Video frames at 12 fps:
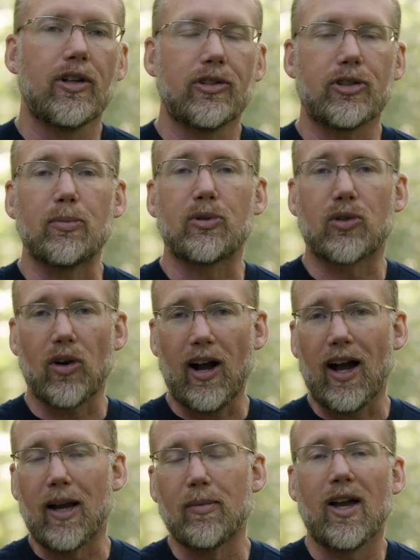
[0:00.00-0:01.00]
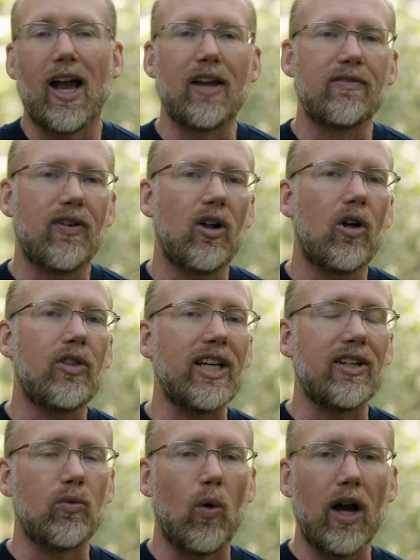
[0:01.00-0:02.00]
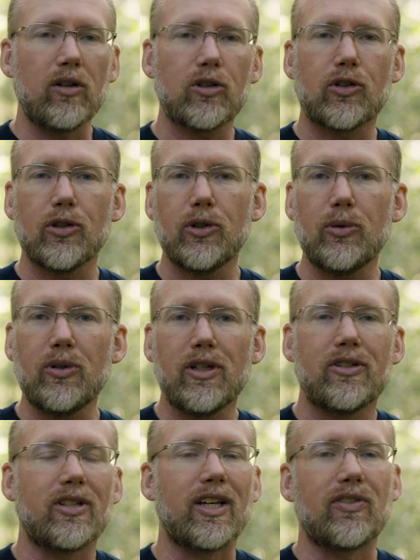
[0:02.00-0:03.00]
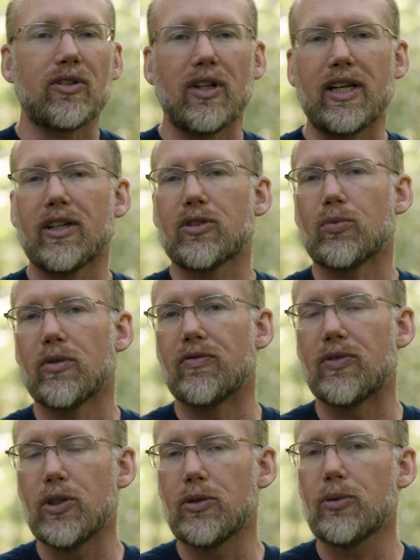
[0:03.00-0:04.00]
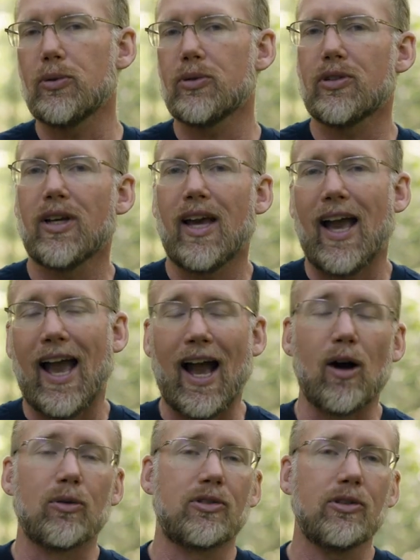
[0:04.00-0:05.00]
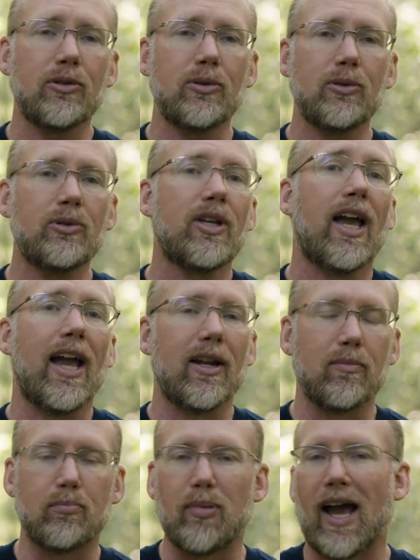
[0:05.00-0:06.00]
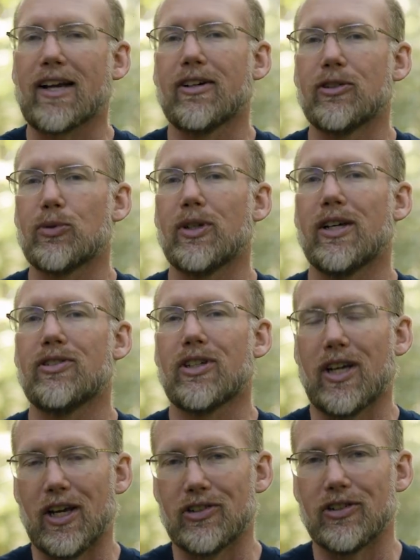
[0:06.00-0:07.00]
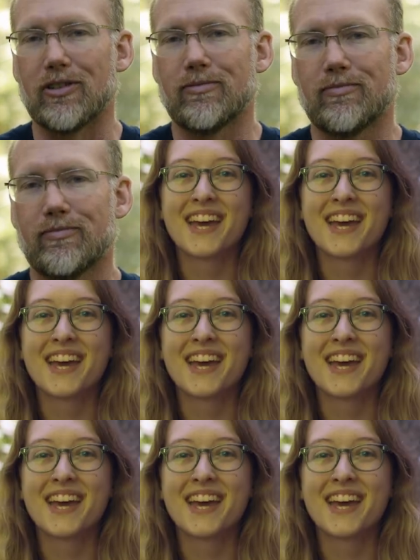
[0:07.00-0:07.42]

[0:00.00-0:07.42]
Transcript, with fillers: Subscribe and follow the Enwild crew to get the latest reviews, how-tos, and backcountry education.